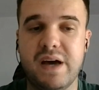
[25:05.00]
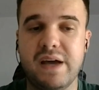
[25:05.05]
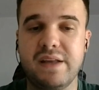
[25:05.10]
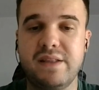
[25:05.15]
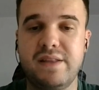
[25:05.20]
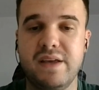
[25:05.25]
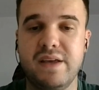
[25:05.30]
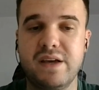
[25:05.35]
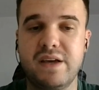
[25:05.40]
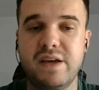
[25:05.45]

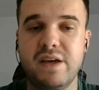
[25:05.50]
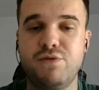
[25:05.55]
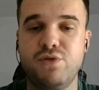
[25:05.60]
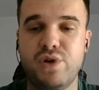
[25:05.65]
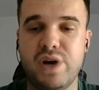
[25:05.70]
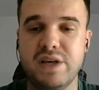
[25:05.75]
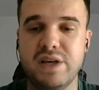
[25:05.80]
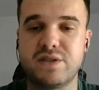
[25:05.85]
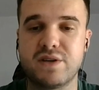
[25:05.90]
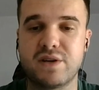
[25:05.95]
I think if
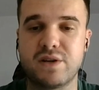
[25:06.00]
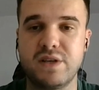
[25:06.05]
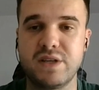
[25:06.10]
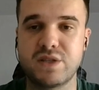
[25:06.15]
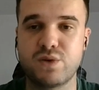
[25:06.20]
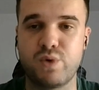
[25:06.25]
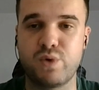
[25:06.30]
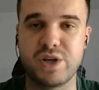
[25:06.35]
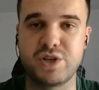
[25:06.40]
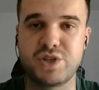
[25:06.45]
you answer
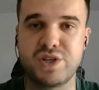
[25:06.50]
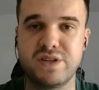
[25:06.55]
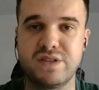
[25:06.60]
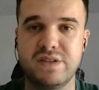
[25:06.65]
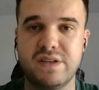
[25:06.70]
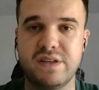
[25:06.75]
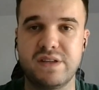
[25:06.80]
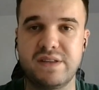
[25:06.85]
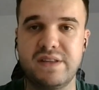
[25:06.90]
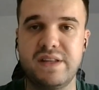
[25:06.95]
this
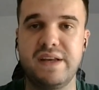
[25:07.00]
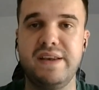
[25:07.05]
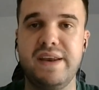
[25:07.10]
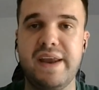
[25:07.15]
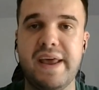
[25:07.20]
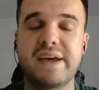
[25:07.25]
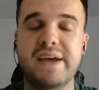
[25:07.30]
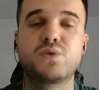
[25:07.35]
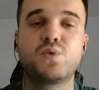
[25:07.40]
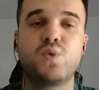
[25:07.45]
question, the
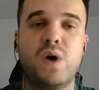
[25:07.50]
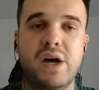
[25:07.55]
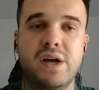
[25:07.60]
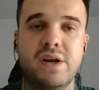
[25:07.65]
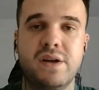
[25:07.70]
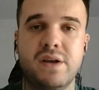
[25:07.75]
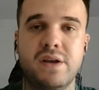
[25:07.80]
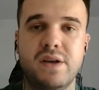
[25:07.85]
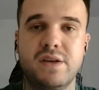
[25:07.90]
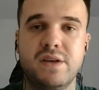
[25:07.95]
next
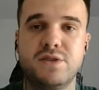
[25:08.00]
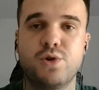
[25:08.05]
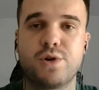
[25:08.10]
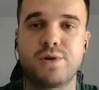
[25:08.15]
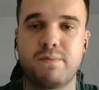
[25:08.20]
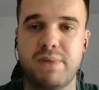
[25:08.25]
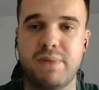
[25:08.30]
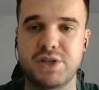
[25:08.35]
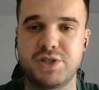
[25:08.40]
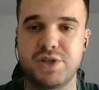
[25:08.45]
one is
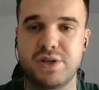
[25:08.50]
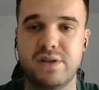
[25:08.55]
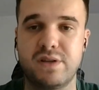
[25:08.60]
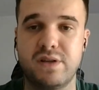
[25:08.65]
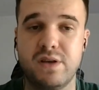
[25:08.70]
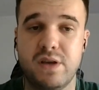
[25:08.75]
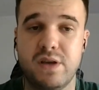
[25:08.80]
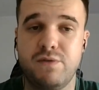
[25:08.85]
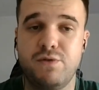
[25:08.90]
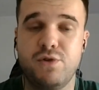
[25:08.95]
your
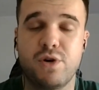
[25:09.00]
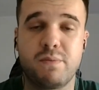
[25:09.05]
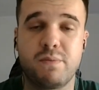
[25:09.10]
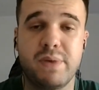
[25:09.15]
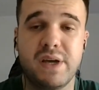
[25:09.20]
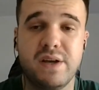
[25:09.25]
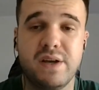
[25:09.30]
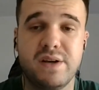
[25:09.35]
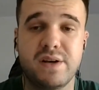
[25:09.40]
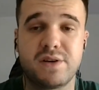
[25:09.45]
budget. If you're a
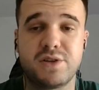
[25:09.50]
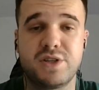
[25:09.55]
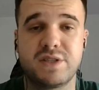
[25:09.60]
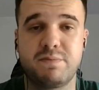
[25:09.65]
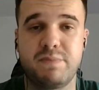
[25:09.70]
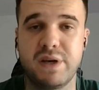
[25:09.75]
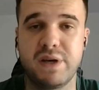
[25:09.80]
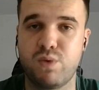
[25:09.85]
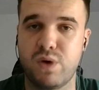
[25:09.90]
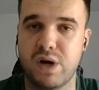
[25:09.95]
beginner,
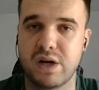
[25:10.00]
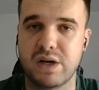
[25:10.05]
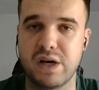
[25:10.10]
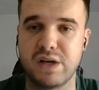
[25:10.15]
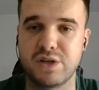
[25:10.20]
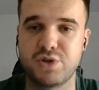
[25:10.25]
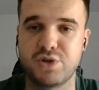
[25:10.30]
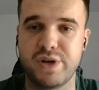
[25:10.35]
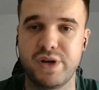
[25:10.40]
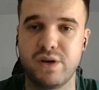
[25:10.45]
just pick one
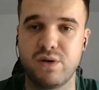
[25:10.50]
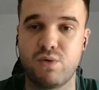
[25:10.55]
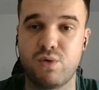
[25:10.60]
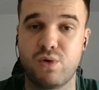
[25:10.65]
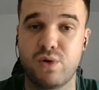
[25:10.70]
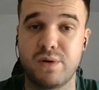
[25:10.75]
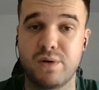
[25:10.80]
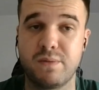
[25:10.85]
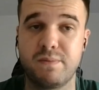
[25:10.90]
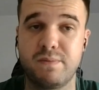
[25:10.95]
country
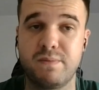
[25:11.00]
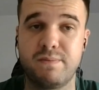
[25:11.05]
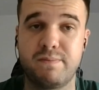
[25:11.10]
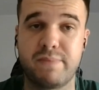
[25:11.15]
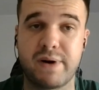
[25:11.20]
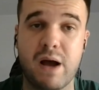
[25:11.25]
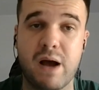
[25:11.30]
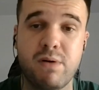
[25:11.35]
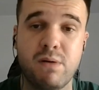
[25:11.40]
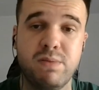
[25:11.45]
or
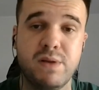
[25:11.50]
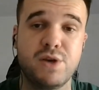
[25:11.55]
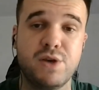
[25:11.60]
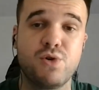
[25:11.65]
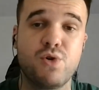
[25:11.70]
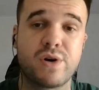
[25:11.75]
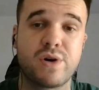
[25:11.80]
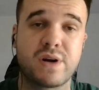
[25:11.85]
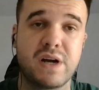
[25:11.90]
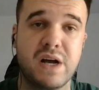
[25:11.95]

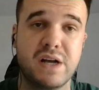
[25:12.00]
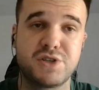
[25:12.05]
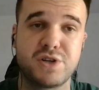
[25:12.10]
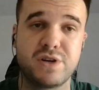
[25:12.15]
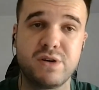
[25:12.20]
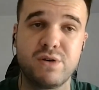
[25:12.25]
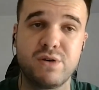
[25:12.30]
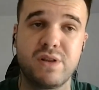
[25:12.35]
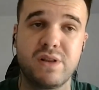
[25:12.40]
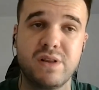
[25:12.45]
probably your
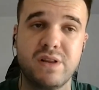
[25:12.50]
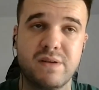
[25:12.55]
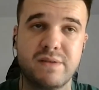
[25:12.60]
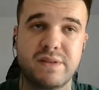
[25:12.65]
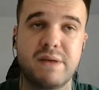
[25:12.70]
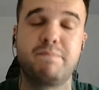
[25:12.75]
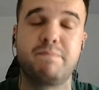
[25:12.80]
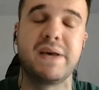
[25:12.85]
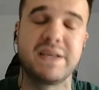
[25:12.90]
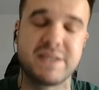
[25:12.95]
country. Will,
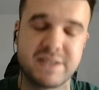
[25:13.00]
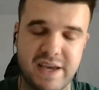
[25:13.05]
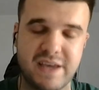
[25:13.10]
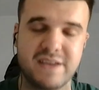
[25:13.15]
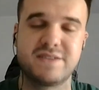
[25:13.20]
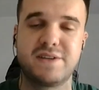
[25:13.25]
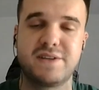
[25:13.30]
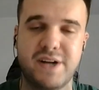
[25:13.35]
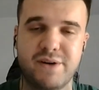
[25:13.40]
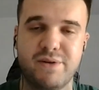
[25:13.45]
the best
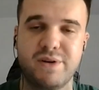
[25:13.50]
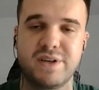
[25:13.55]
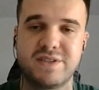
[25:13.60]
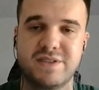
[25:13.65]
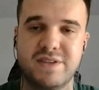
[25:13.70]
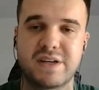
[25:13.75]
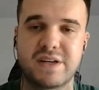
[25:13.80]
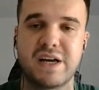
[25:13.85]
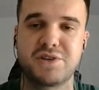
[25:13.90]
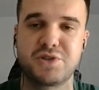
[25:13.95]
case scenario
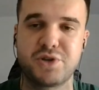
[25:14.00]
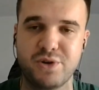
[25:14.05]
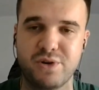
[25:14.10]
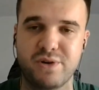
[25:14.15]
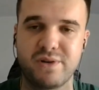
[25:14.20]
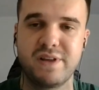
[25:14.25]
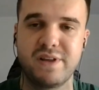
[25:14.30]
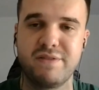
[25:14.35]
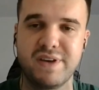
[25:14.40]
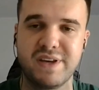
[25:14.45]
is the country
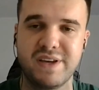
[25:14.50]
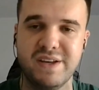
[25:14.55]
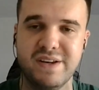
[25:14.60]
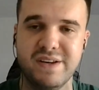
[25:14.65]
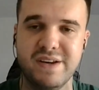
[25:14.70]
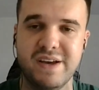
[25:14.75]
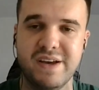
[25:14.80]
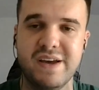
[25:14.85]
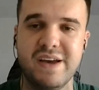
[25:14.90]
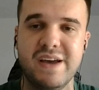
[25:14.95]
you're living
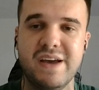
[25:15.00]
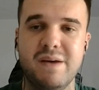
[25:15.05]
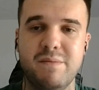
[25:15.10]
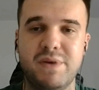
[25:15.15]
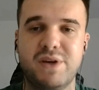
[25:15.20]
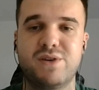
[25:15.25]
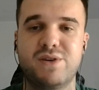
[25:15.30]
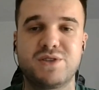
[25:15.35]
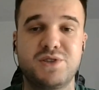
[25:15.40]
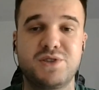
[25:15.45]
in
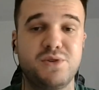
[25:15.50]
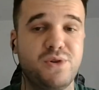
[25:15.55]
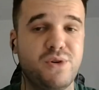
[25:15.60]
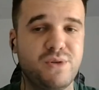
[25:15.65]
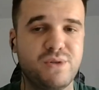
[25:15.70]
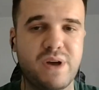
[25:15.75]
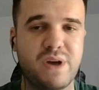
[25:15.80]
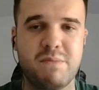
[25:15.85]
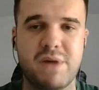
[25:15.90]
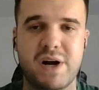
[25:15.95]
because you
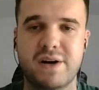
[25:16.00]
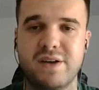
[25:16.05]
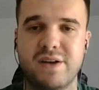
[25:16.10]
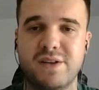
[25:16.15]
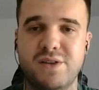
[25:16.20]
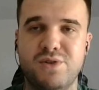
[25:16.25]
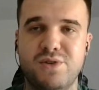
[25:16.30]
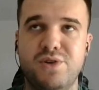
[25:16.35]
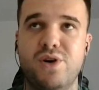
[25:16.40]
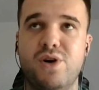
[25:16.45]
know the
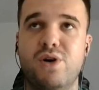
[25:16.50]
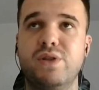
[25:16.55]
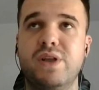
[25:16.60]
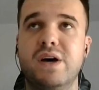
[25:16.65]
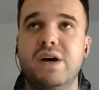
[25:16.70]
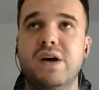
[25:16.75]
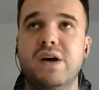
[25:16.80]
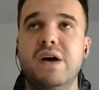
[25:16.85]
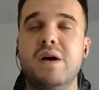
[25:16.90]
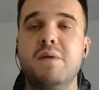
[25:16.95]
market, you know
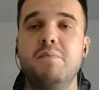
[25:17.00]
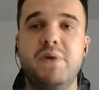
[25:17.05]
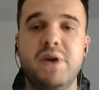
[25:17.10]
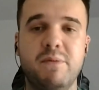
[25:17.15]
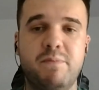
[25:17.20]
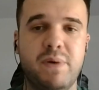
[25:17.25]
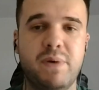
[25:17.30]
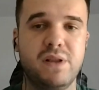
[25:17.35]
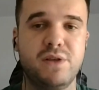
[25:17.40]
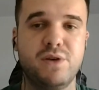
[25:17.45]
the
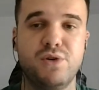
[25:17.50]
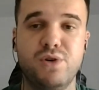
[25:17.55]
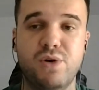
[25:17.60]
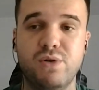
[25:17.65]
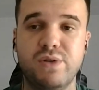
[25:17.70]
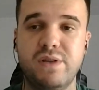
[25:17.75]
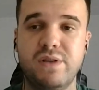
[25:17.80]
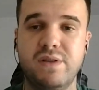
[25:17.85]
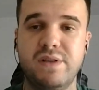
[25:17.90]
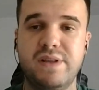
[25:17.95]
people, you
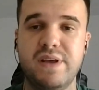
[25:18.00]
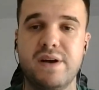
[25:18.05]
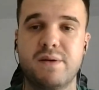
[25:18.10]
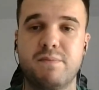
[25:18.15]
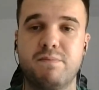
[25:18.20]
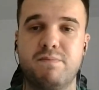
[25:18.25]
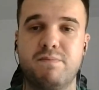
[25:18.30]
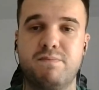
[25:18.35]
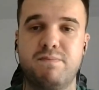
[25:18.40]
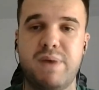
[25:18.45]
know
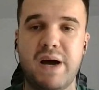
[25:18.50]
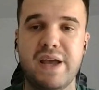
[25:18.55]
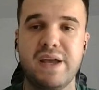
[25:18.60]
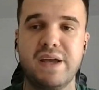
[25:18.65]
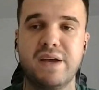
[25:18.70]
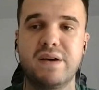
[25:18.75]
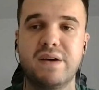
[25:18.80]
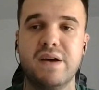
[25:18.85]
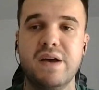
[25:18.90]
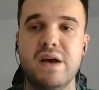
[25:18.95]
their
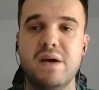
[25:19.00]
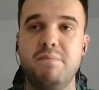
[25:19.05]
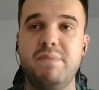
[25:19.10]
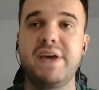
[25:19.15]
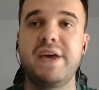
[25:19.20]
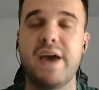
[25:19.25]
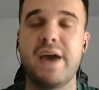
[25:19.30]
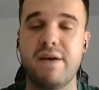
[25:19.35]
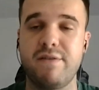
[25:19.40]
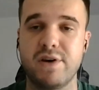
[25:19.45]
buying
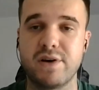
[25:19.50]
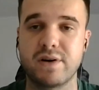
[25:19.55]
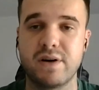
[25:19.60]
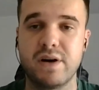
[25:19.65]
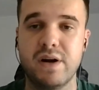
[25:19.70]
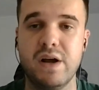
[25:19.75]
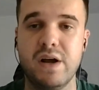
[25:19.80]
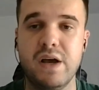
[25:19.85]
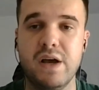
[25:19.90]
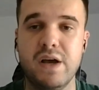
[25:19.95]

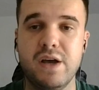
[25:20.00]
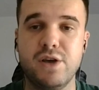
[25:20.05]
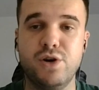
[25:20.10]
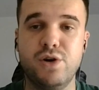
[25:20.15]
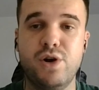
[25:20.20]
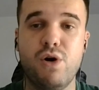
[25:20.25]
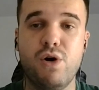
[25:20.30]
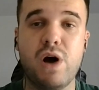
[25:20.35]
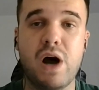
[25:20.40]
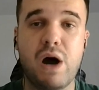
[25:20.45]
behavior,
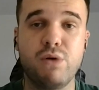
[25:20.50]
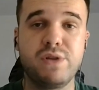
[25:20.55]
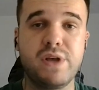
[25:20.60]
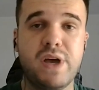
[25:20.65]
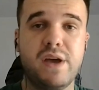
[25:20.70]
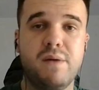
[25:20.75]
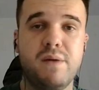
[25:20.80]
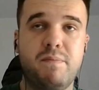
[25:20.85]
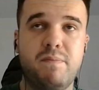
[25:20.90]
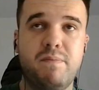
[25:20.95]
you know how
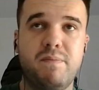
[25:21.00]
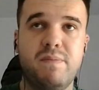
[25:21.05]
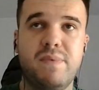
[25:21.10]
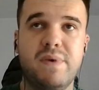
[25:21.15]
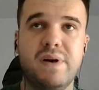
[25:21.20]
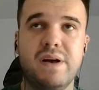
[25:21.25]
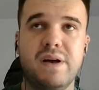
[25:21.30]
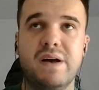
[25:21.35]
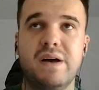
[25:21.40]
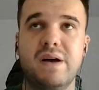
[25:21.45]
they
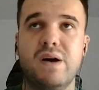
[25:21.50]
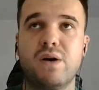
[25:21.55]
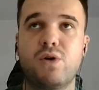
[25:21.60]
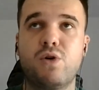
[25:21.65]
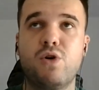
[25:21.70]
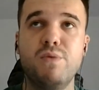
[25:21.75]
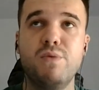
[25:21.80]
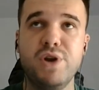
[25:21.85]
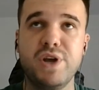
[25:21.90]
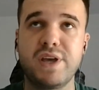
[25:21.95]

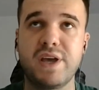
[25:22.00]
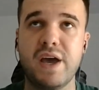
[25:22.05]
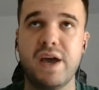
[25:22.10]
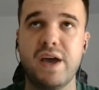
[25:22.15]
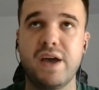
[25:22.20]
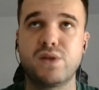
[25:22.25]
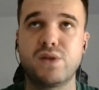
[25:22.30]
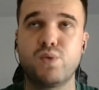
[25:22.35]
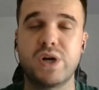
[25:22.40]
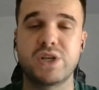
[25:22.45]
uh,
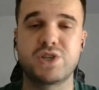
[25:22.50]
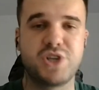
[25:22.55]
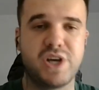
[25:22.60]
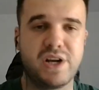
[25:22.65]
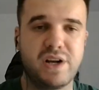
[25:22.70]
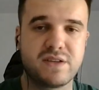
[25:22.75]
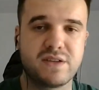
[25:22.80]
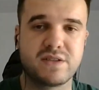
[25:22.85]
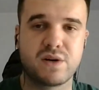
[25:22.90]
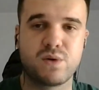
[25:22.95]
communicate, what
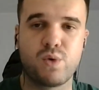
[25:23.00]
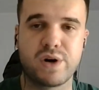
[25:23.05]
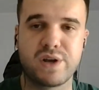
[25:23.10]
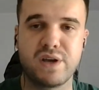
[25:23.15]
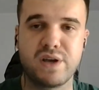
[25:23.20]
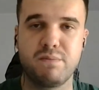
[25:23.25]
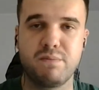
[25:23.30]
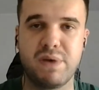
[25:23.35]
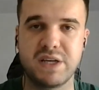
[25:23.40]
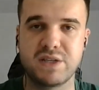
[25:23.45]
channels are
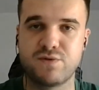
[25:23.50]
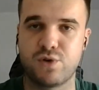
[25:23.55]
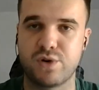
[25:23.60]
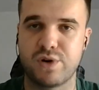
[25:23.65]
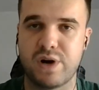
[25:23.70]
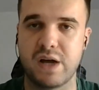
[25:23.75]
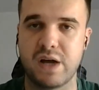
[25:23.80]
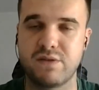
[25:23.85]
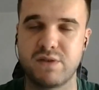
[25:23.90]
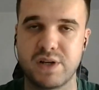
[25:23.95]
working best
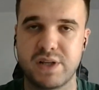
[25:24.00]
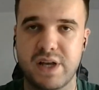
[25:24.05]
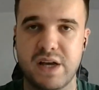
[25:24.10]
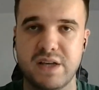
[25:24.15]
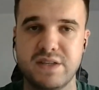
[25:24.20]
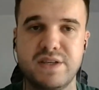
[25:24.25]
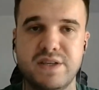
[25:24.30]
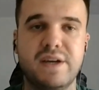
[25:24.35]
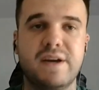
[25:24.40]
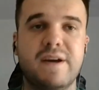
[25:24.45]
for
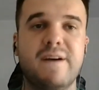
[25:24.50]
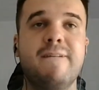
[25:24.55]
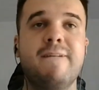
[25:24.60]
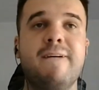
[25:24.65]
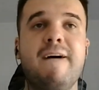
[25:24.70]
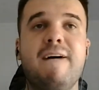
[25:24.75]
advertising.